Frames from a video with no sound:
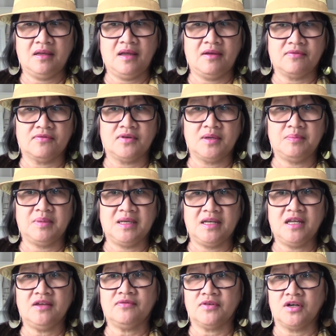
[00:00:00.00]
every
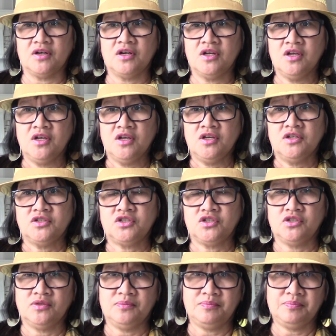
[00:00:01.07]
believer
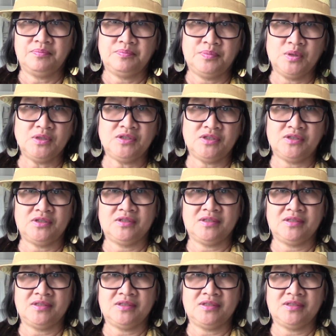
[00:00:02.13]
should put